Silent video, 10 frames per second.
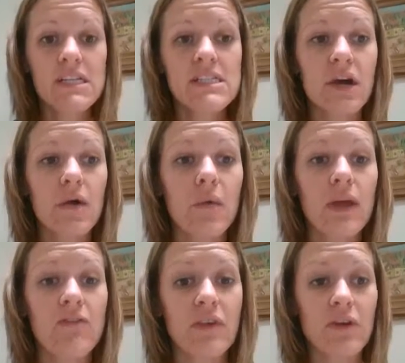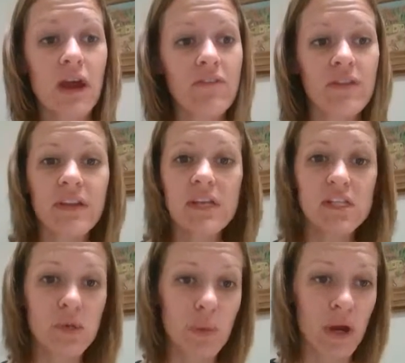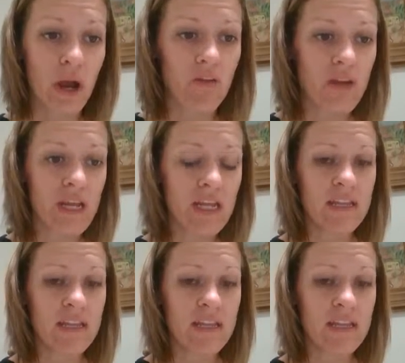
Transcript: So if you're not feeling super confident